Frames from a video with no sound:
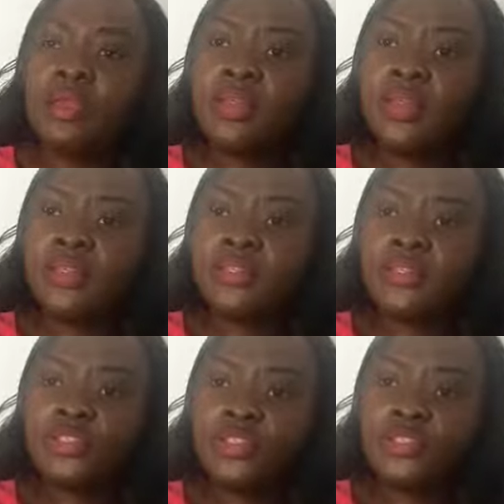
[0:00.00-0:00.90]
Ladies
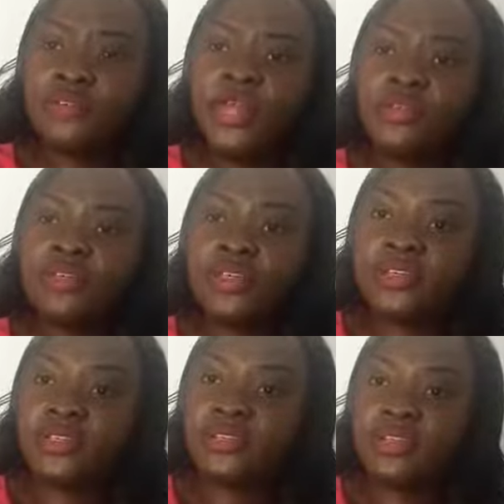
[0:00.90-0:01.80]
and gentlemen,
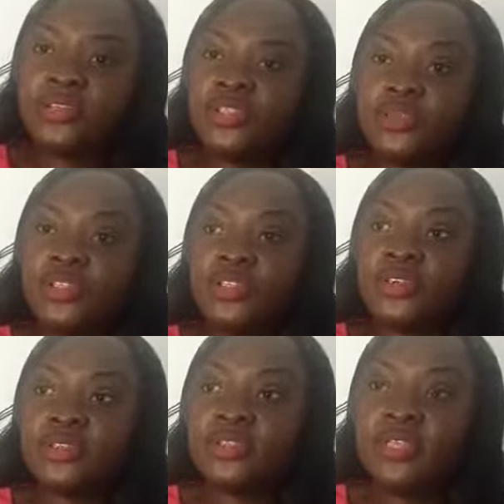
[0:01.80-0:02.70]
Justine Nakimuli
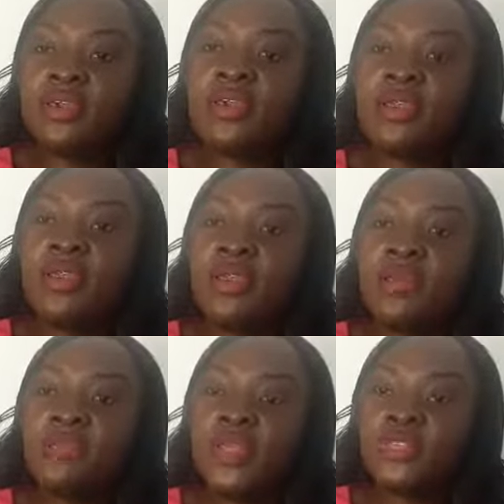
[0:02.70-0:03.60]
Kigozi,
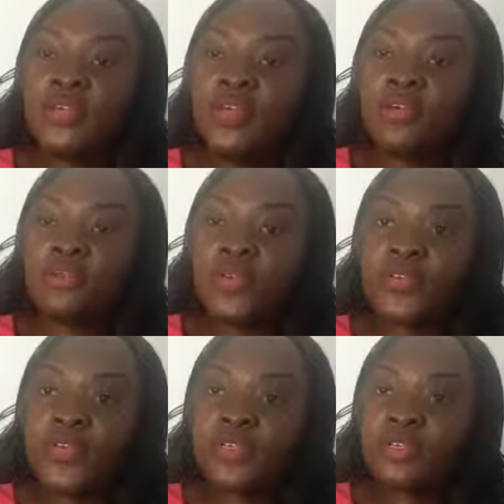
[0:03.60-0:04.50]
mental health
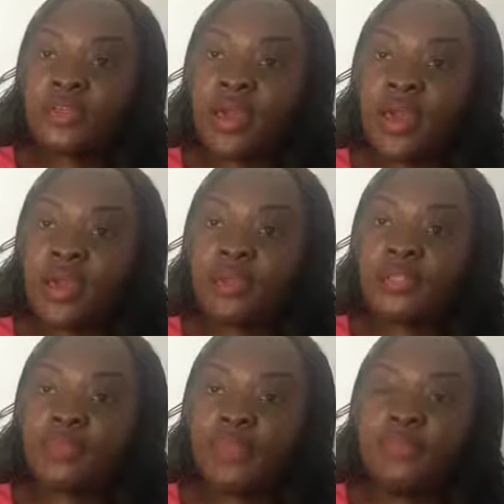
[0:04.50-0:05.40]
professional and
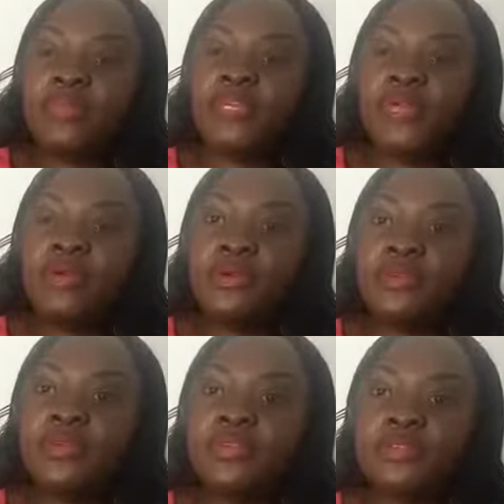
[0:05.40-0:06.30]
a public health
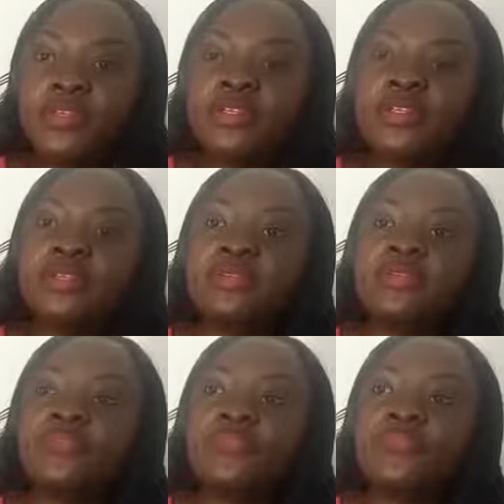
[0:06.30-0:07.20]
specialist.
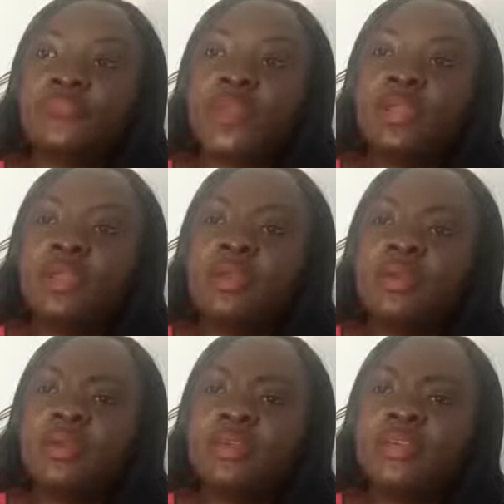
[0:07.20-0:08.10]

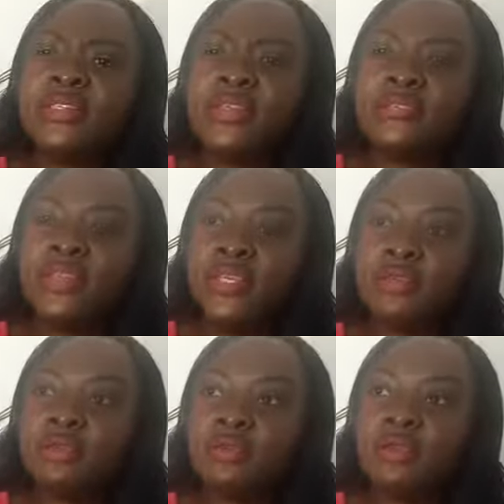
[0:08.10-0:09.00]
This
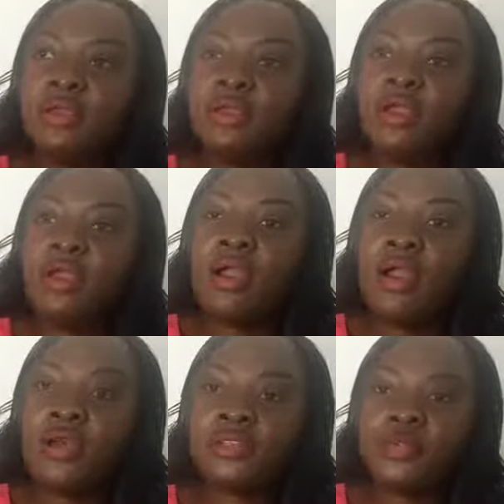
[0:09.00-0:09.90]
evening,
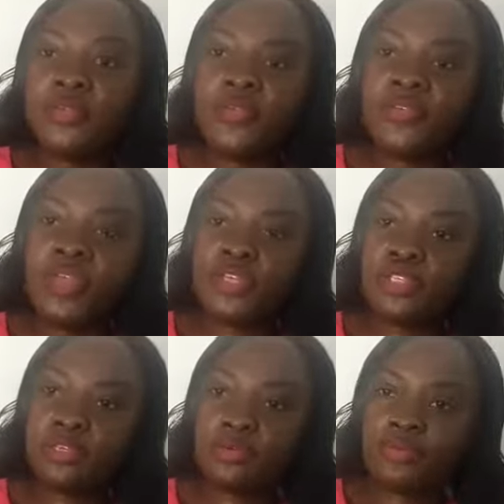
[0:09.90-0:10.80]
as a
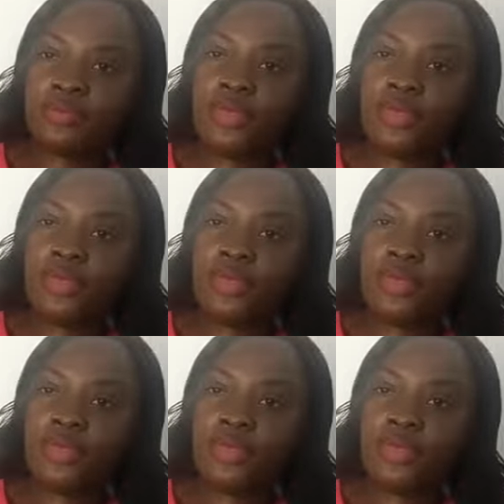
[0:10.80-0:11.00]
professional